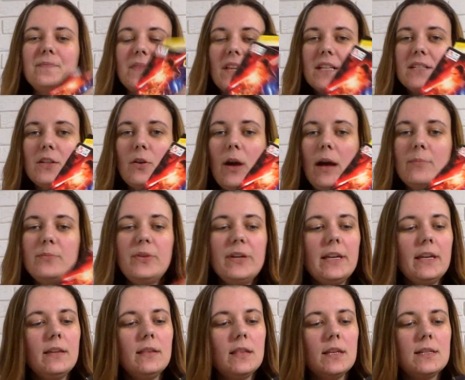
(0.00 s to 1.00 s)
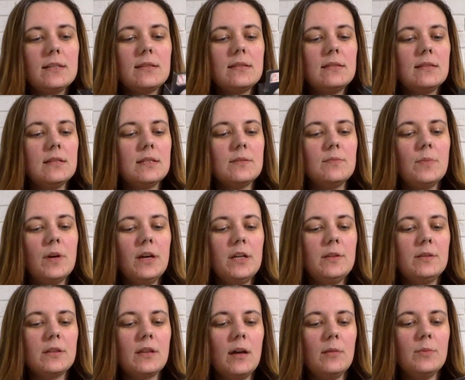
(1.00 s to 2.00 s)
So I'm bringing this
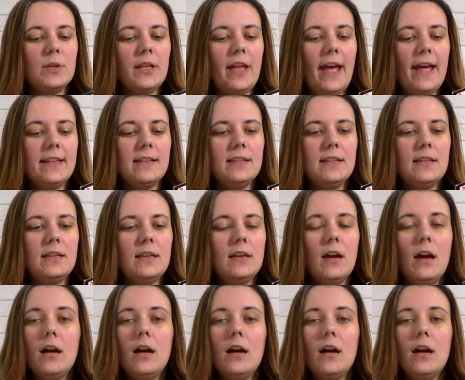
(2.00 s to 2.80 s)
might come in handy.